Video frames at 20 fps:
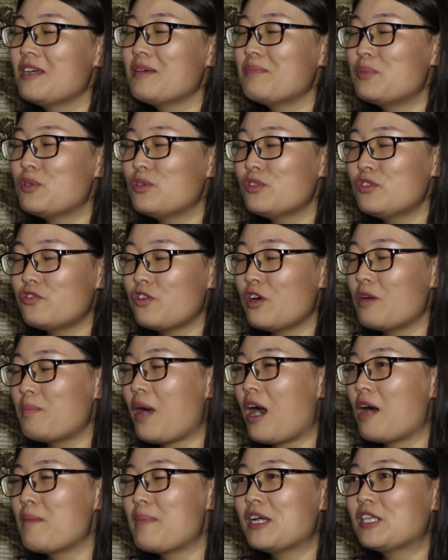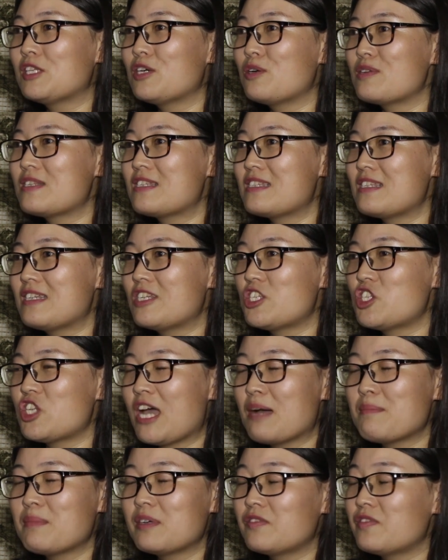Beautiful Barbados,
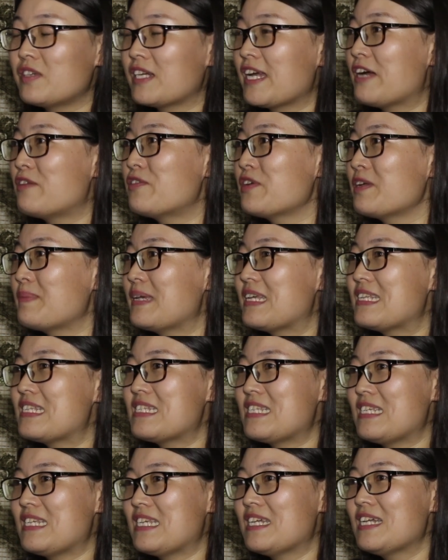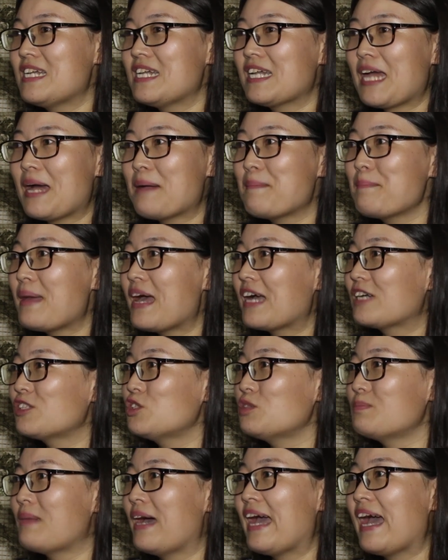gem of the Caribbean Sea, come back
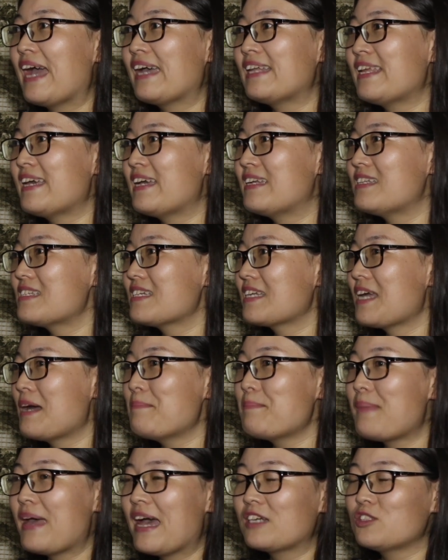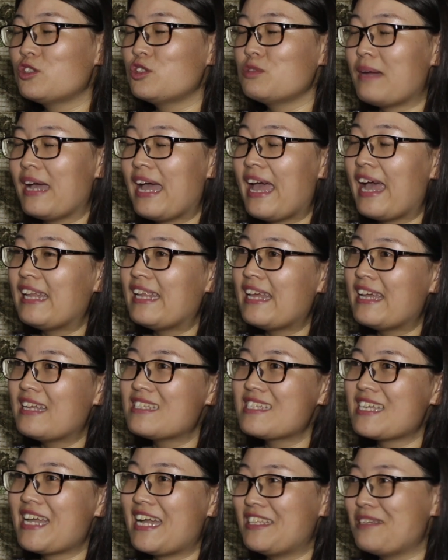to my island, come back to my
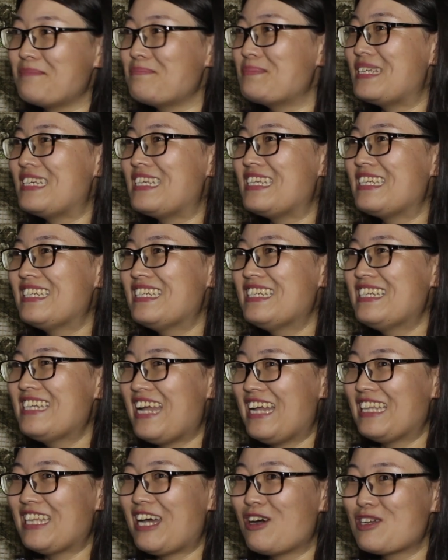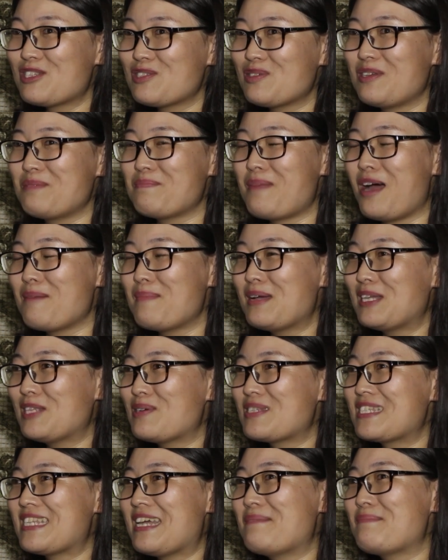island and me. And also in
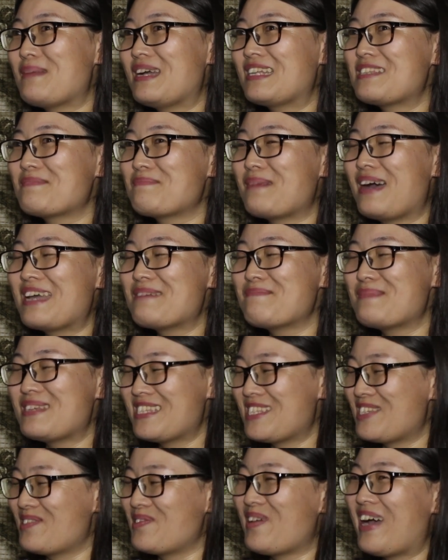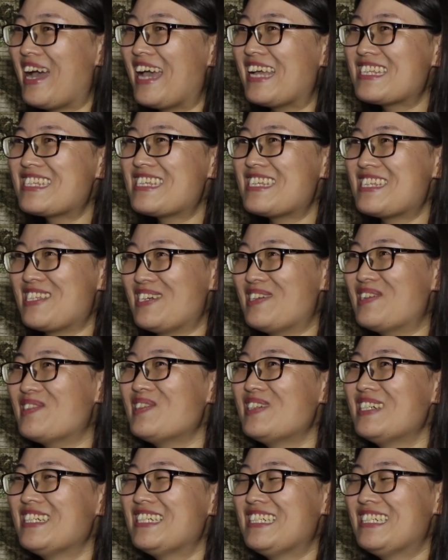Barbados, I met my Mr. Right.
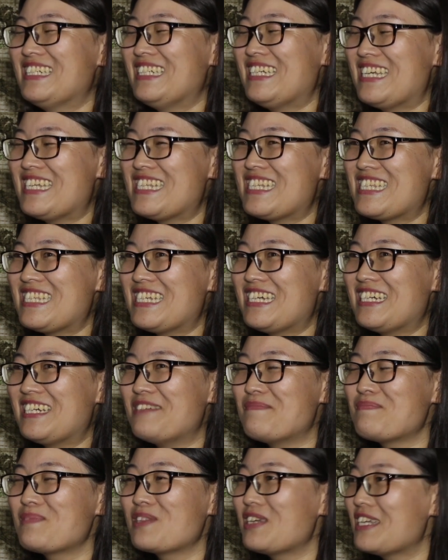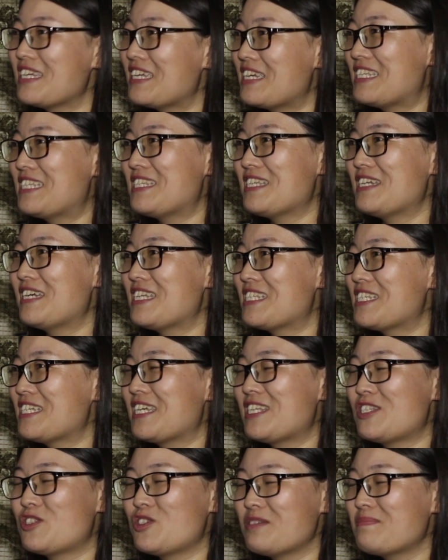So it's an
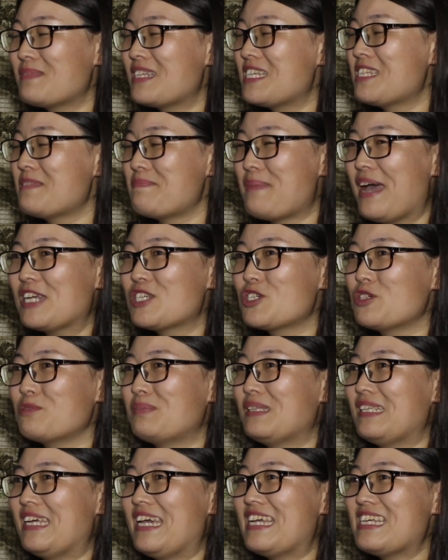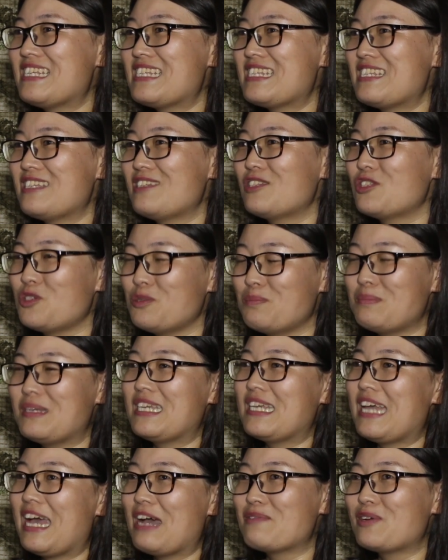extremely special place to
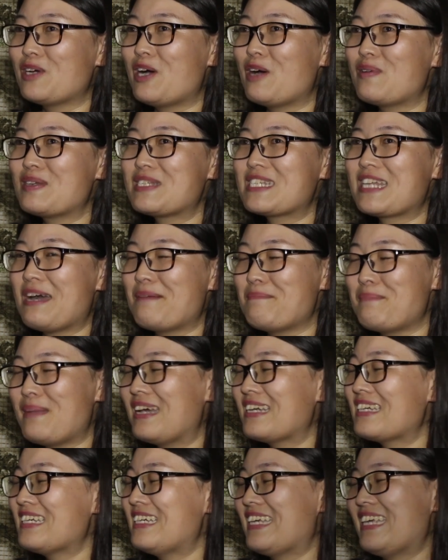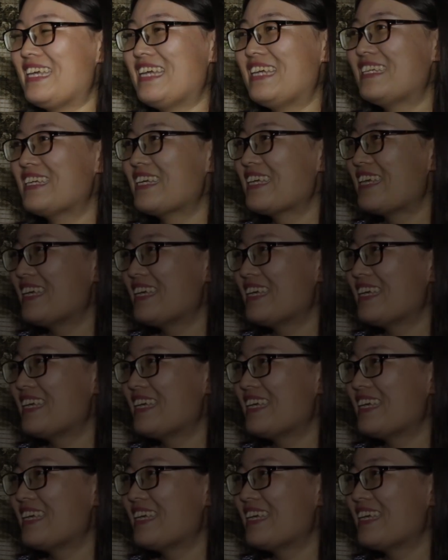me. I will always come back again and